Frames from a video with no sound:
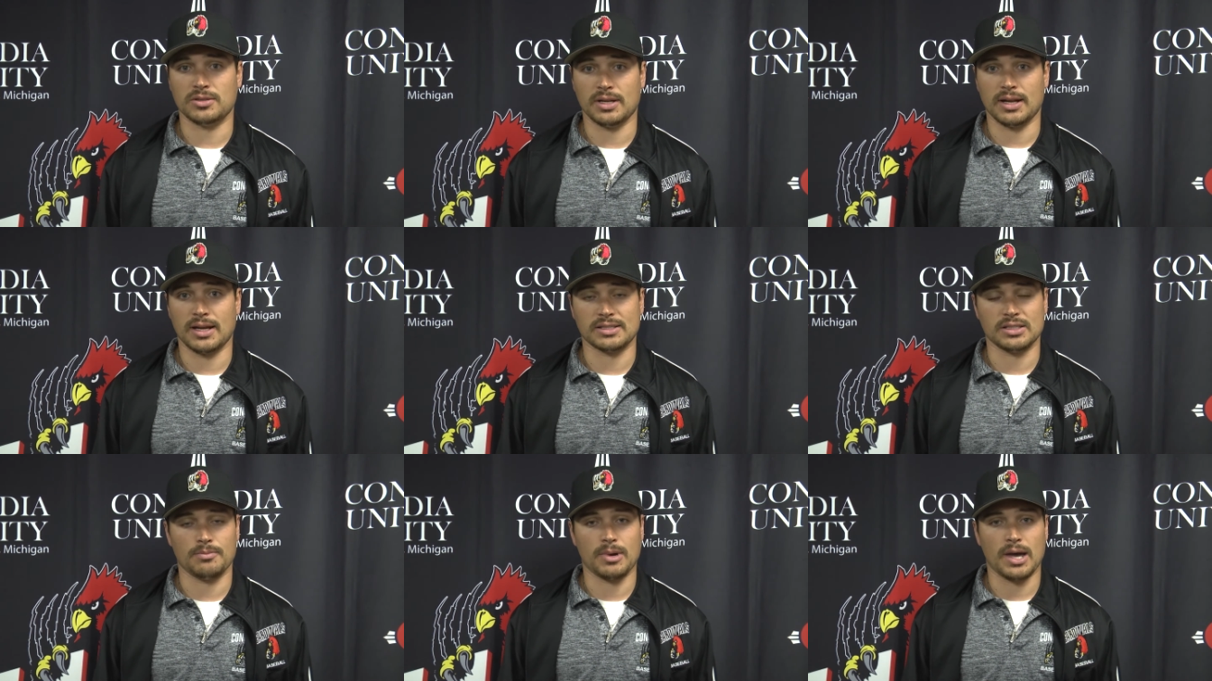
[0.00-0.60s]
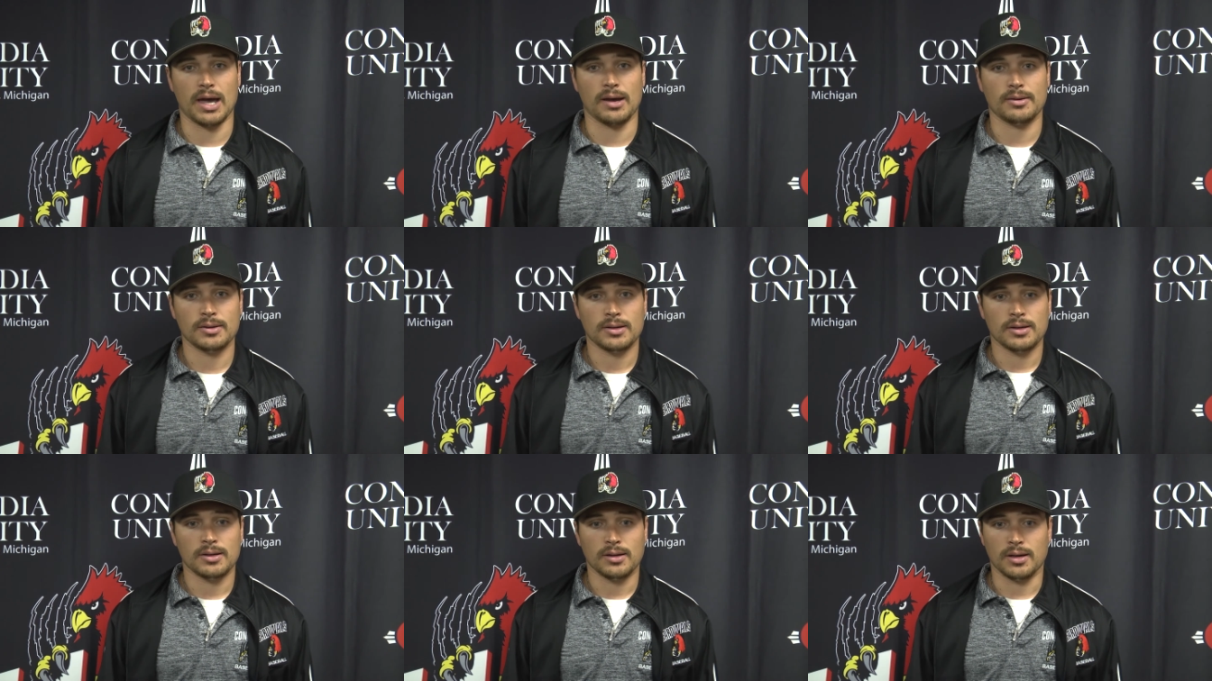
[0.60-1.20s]
the next at bat,
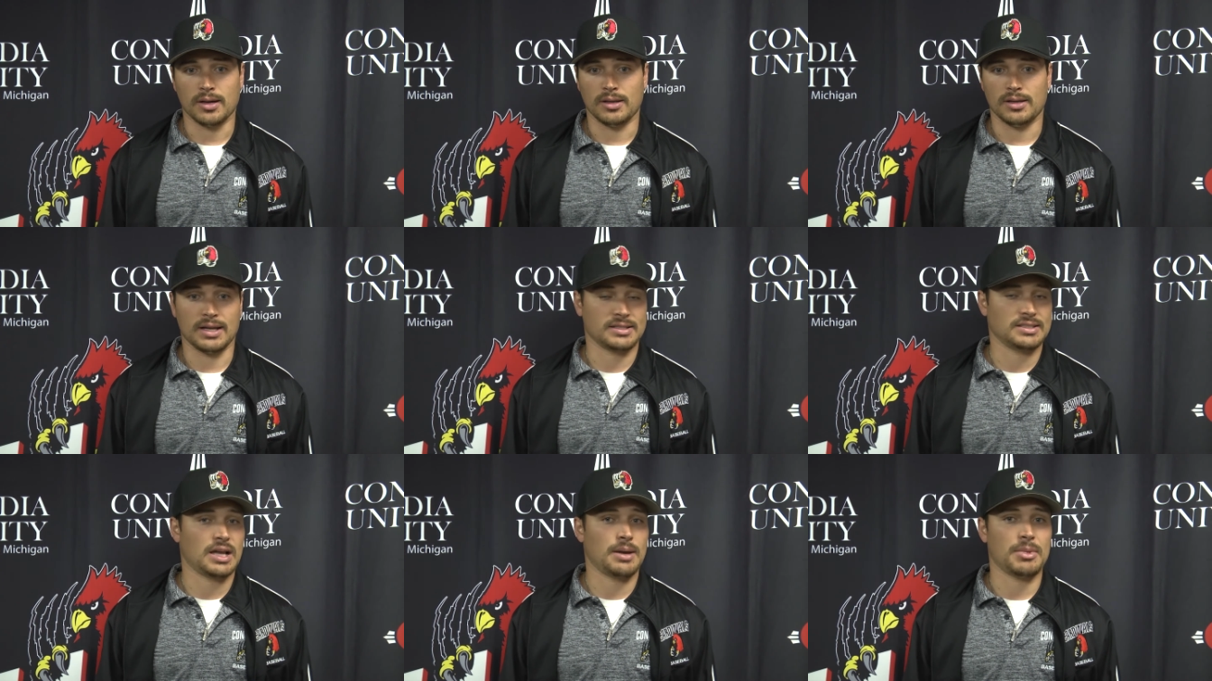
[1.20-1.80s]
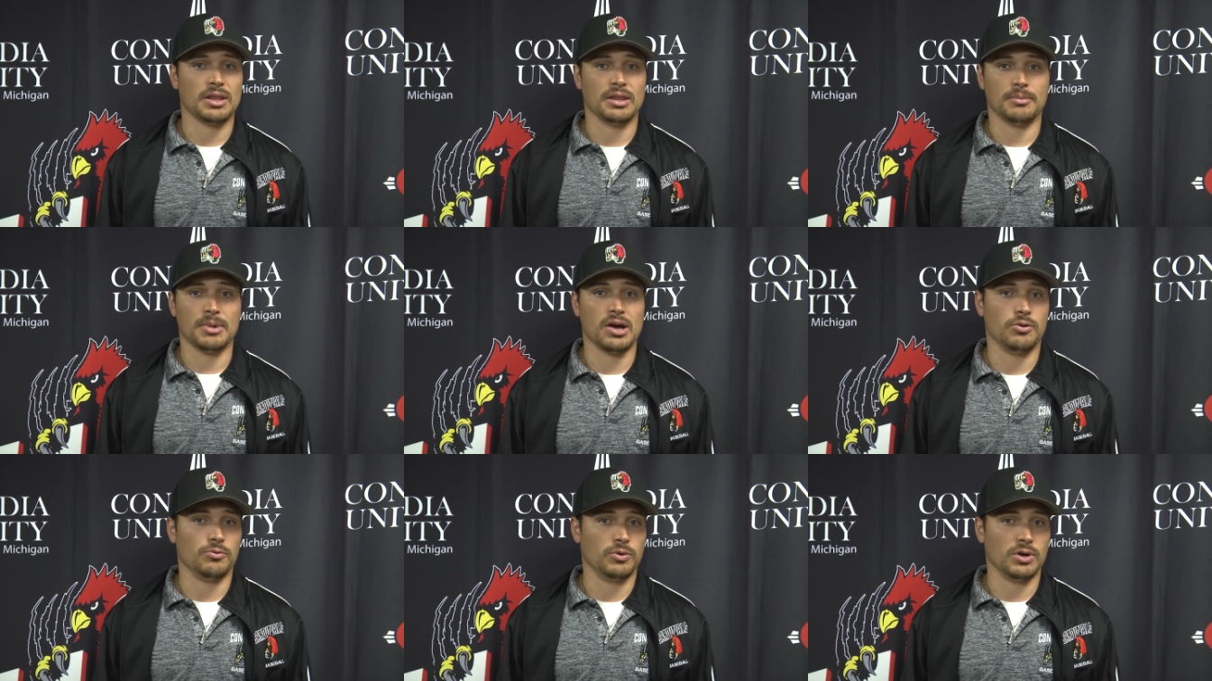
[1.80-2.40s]
next time on the
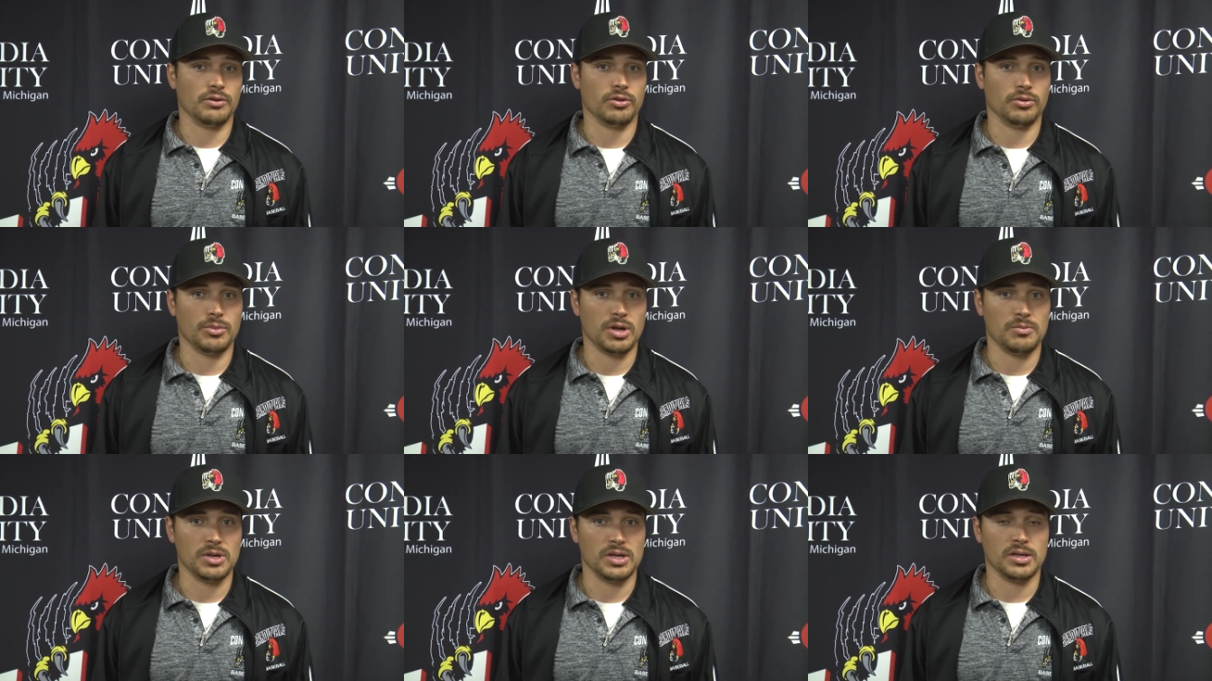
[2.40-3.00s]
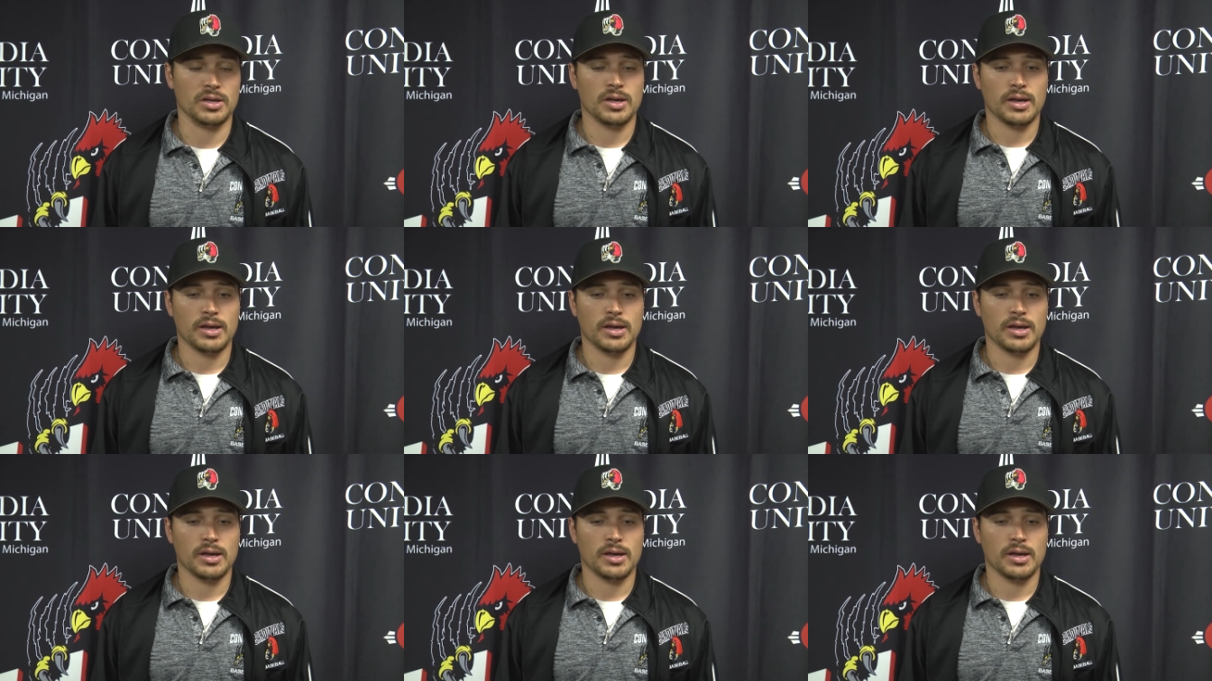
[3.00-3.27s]
mound, whatever it may be.